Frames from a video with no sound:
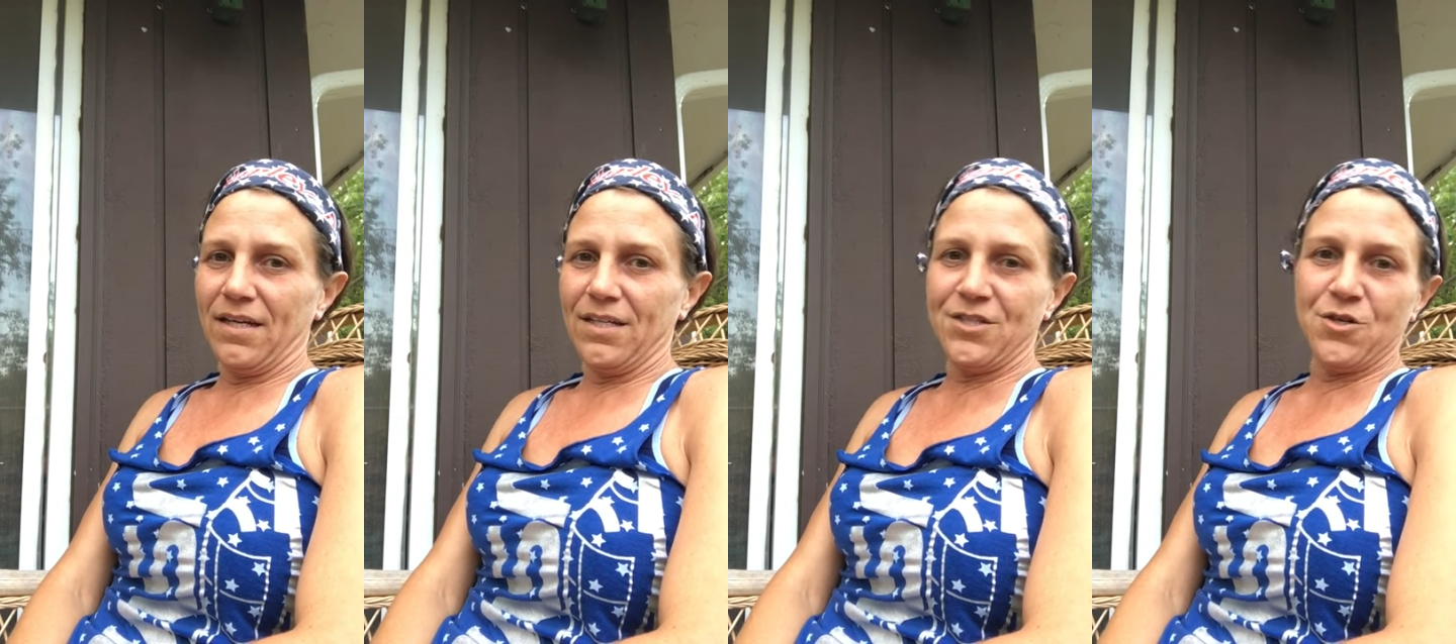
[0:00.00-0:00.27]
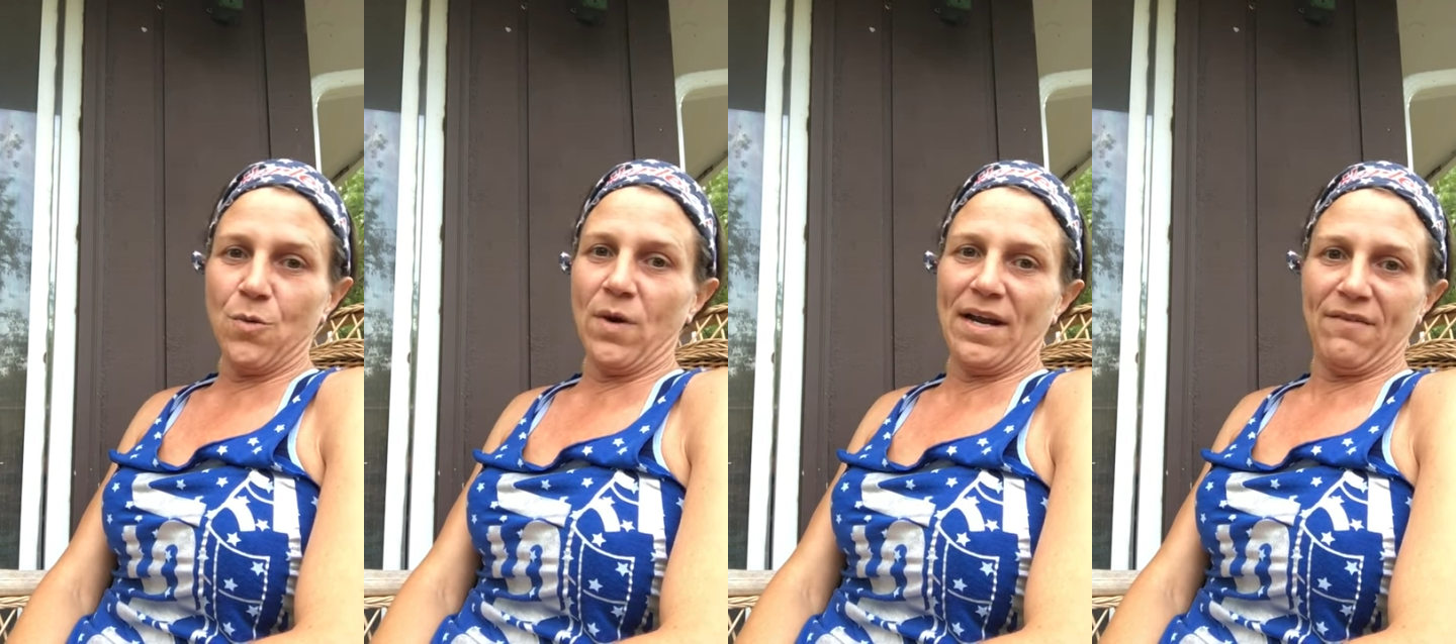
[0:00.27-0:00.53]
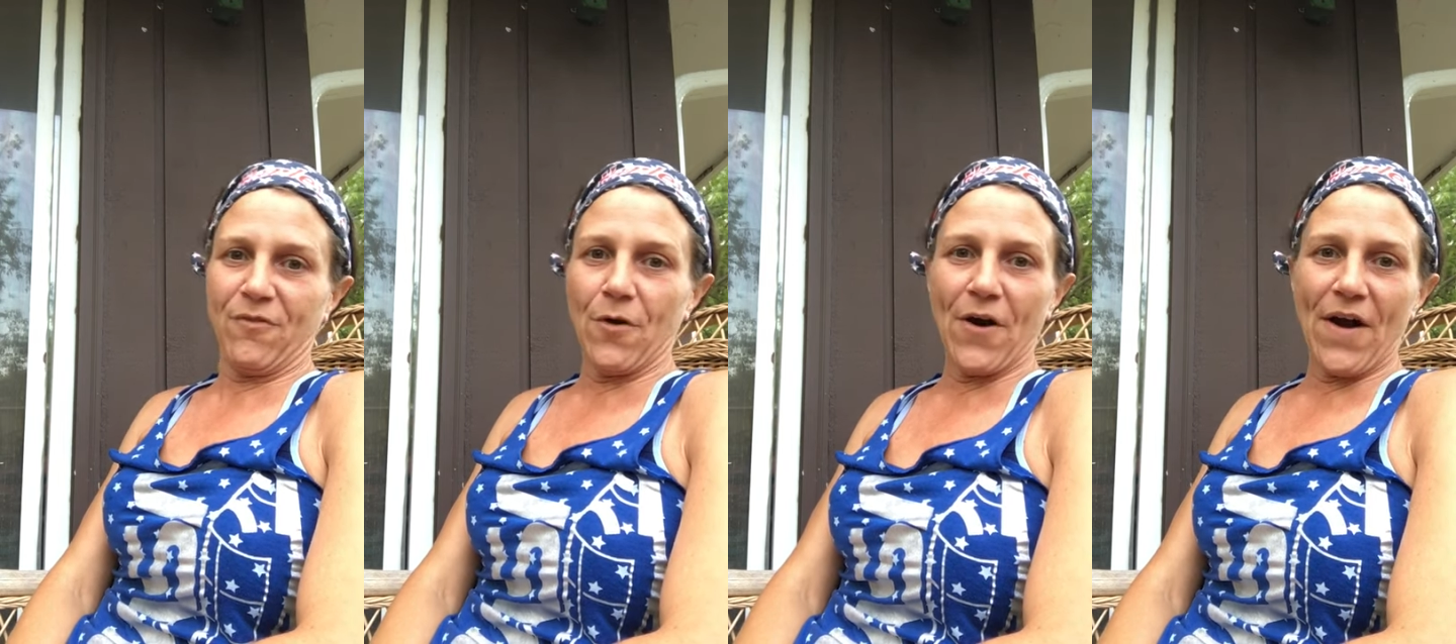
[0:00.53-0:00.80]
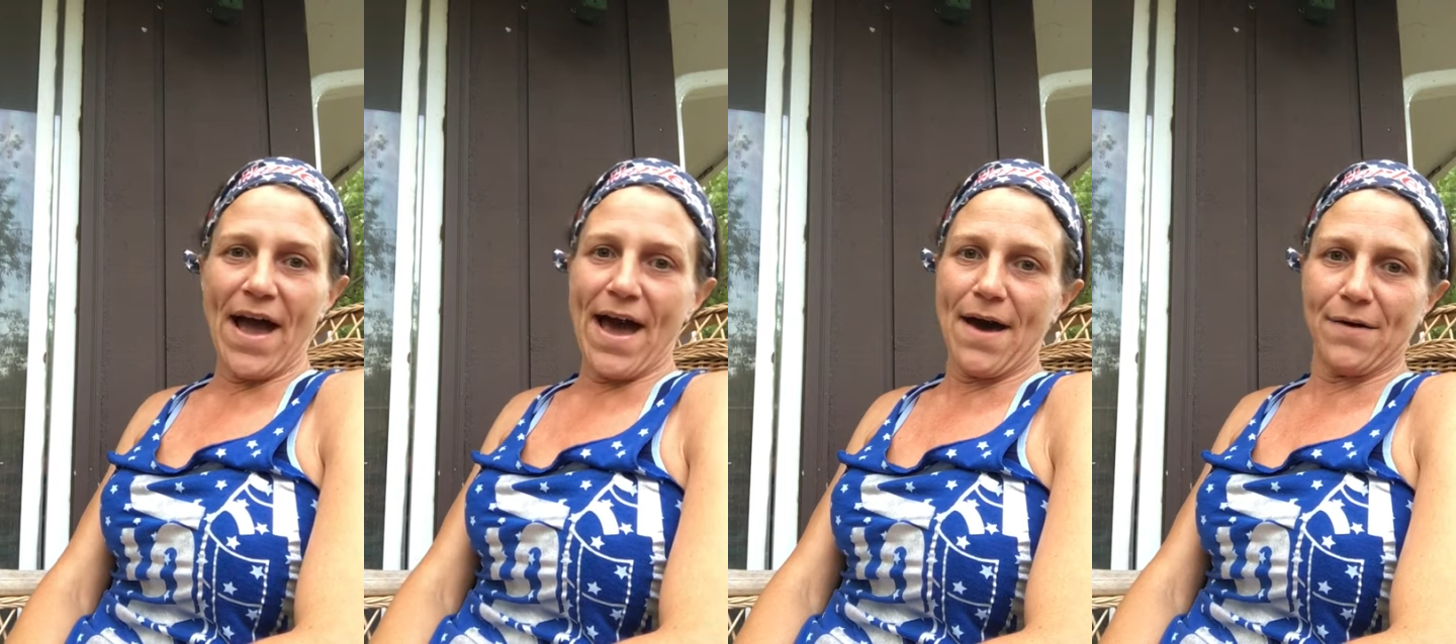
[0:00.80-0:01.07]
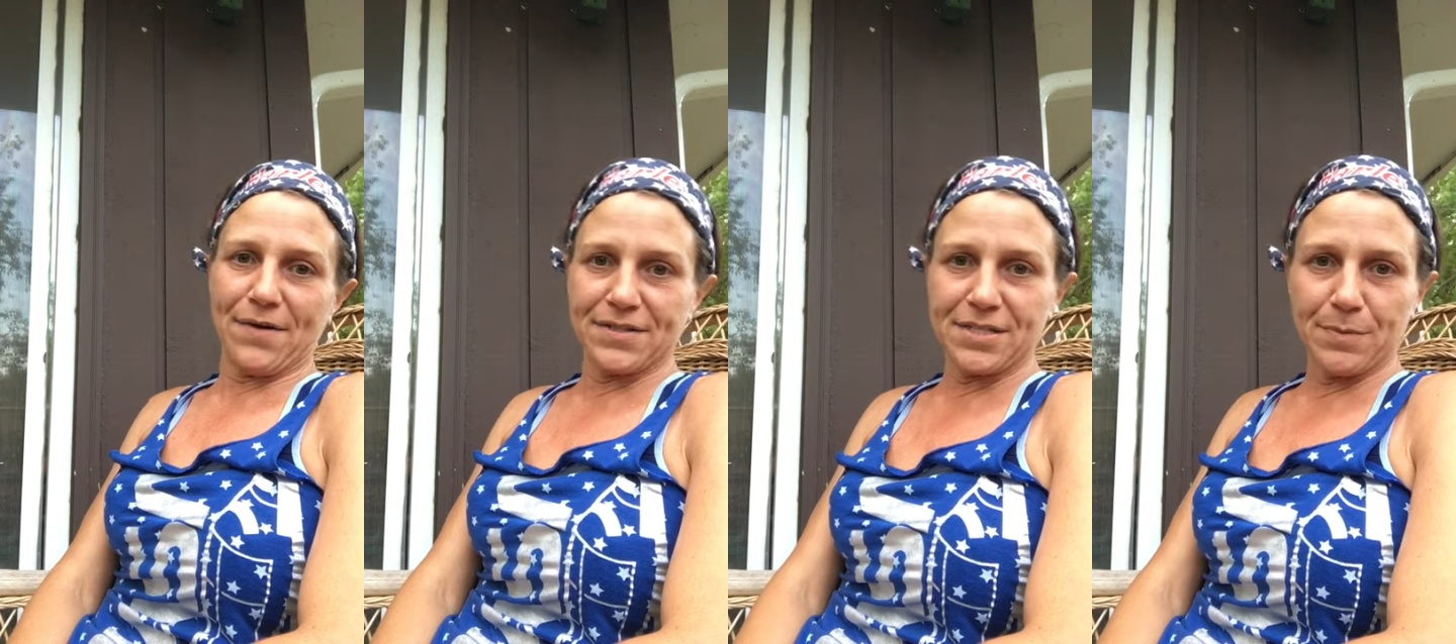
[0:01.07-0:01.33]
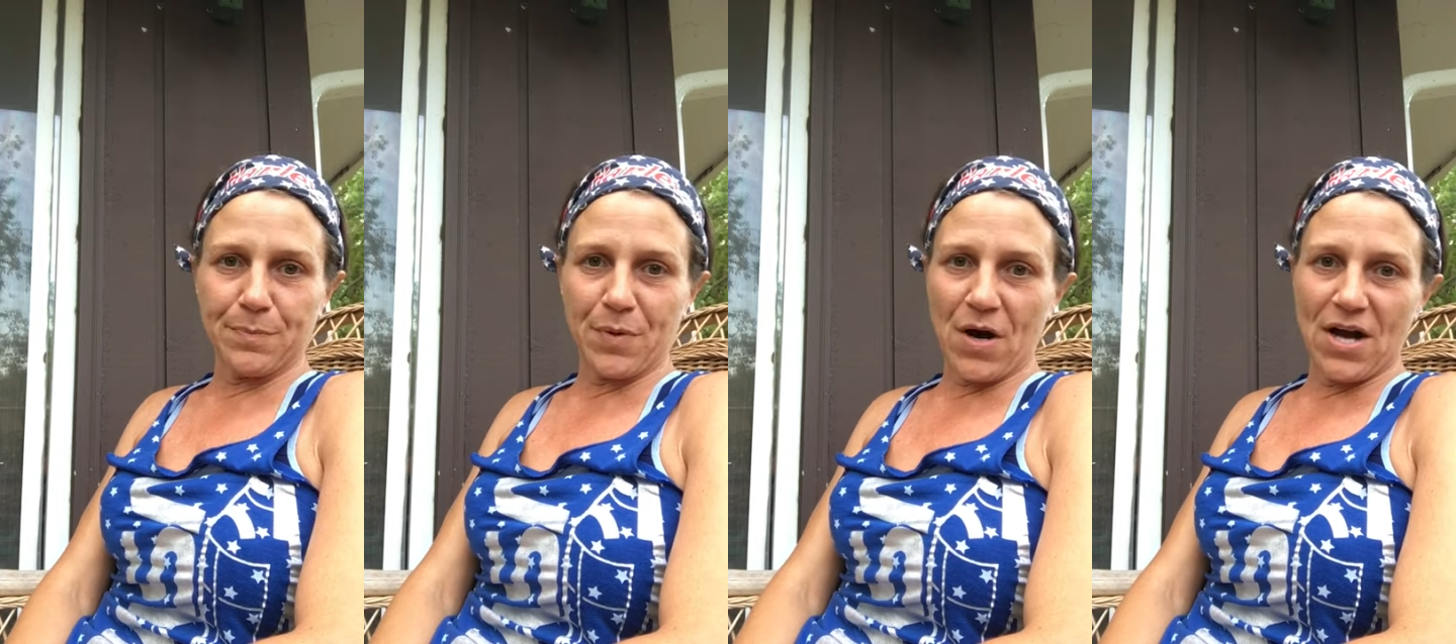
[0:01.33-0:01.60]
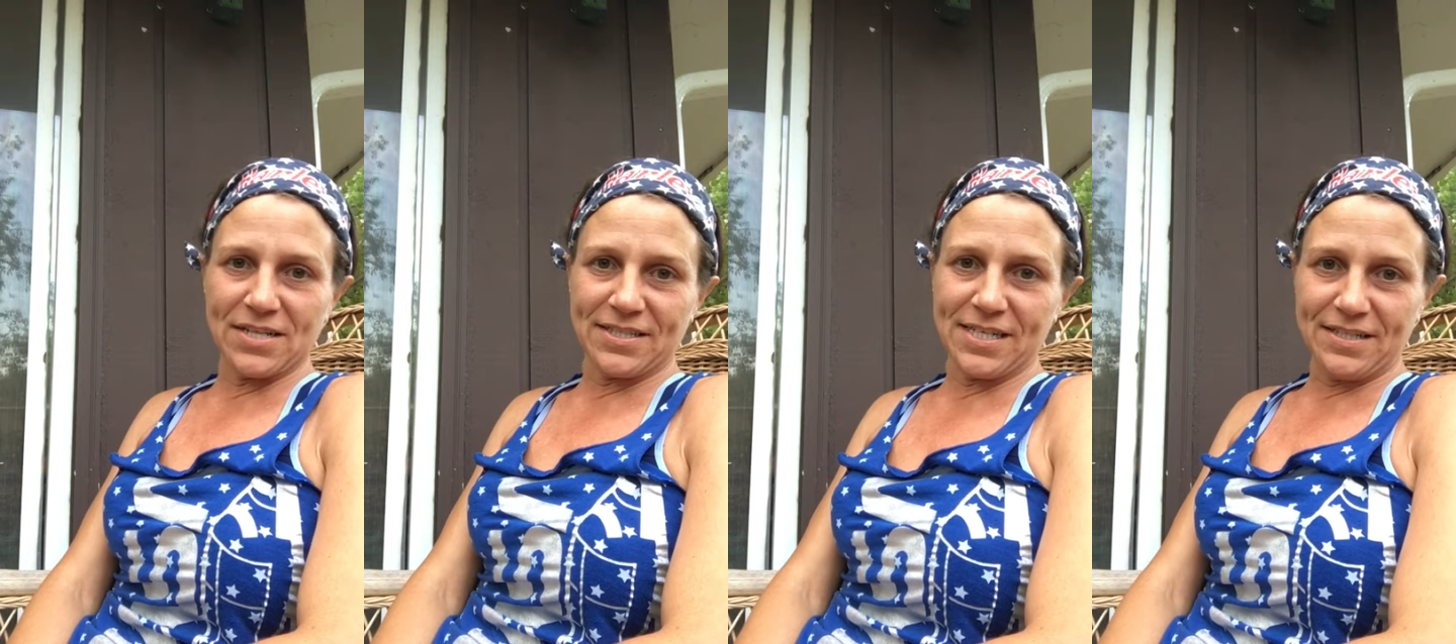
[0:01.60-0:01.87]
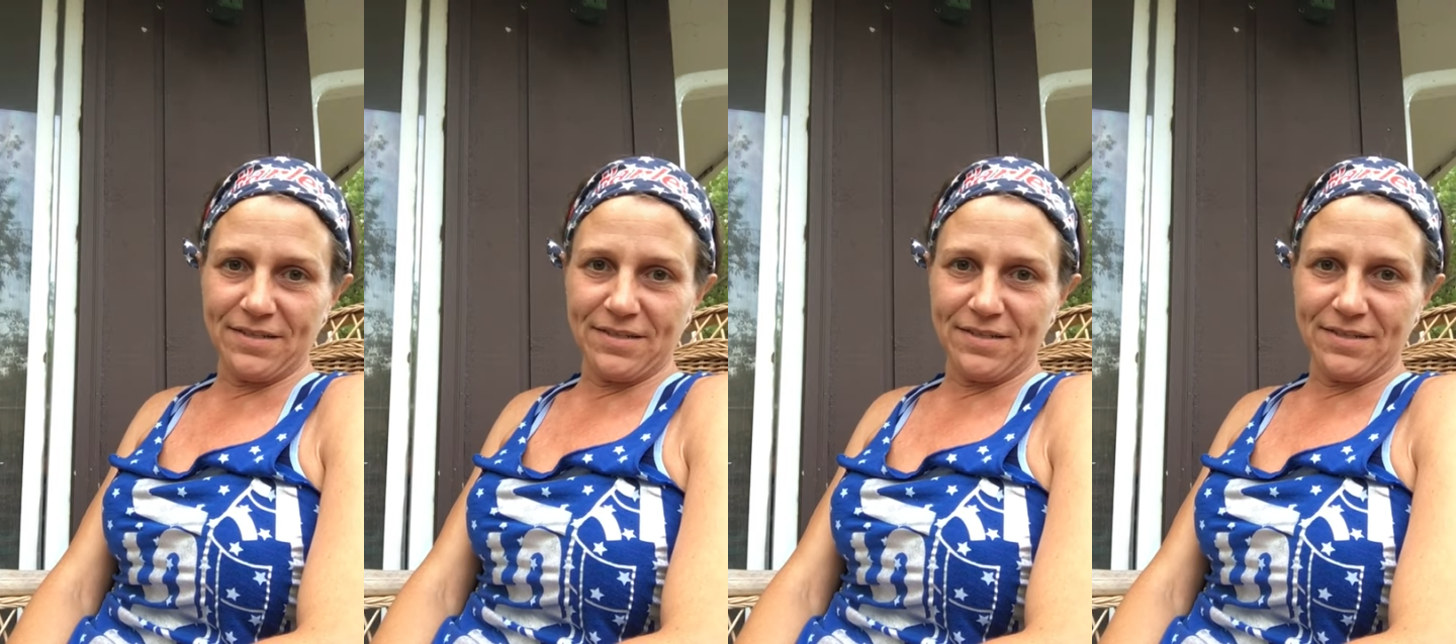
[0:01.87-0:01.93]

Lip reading: 24 hours to process